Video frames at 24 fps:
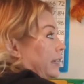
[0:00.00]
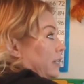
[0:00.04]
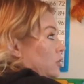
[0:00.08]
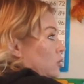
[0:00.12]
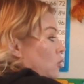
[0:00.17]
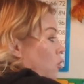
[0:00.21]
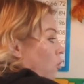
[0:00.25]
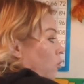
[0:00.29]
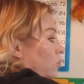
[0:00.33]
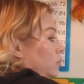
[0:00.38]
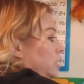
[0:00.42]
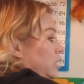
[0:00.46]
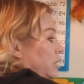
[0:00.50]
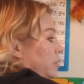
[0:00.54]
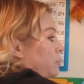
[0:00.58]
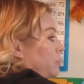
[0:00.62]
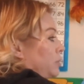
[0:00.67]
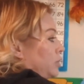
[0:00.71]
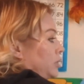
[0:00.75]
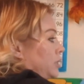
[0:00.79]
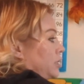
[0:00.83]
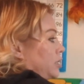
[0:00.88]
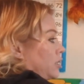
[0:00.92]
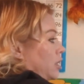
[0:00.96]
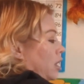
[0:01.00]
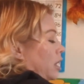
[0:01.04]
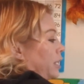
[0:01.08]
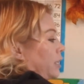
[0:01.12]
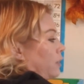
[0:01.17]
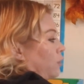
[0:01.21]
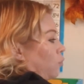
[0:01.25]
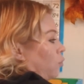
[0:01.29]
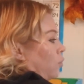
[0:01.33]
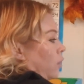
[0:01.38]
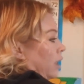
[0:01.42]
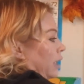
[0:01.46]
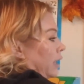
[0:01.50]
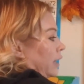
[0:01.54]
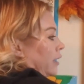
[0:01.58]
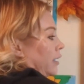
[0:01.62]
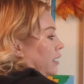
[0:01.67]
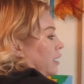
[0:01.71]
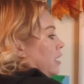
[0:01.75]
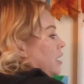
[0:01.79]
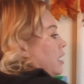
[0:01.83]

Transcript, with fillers: Because whole numbers start at 1.